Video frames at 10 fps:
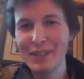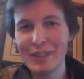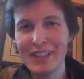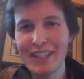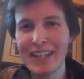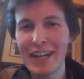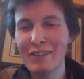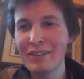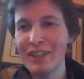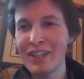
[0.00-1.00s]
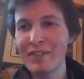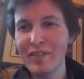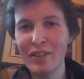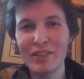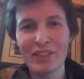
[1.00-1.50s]
Do go check that out for an
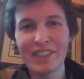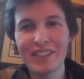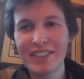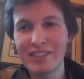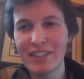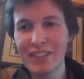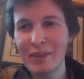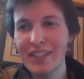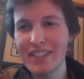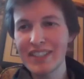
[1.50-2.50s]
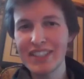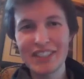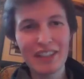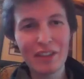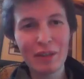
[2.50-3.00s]
overview of neural differential equations in
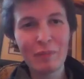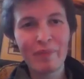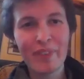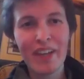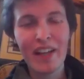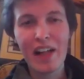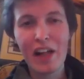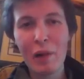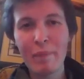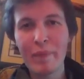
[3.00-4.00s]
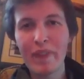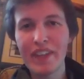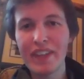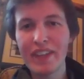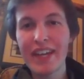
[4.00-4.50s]
general.
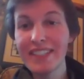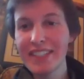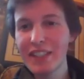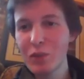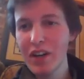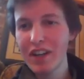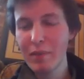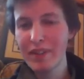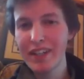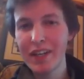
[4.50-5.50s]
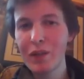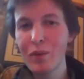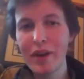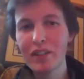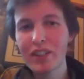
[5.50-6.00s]
The SDE work I've been telling
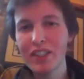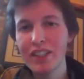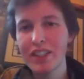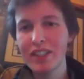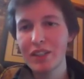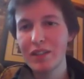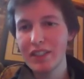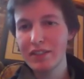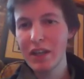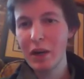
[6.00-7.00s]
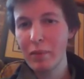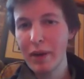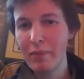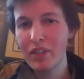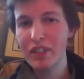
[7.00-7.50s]
you about. So these are a couple
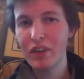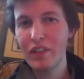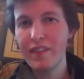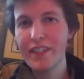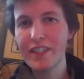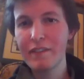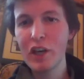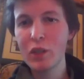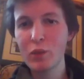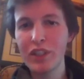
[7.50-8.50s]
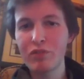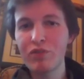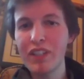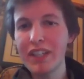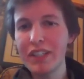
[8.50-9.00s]
papers on this. The first one is
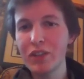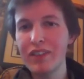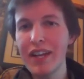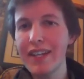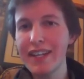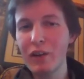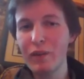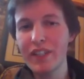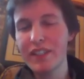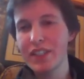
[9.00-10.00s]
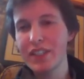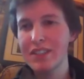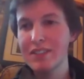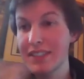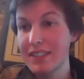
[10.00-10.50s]
really sort of laying out this,
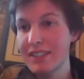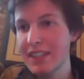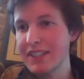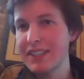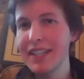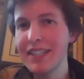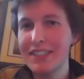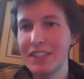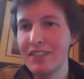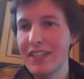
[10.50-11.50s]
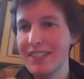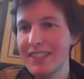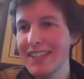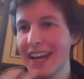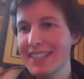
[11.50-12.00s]
as the title suggests, neural
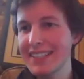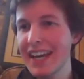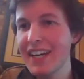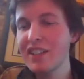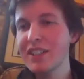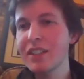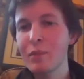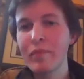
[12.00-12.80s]
SDEs as GANs.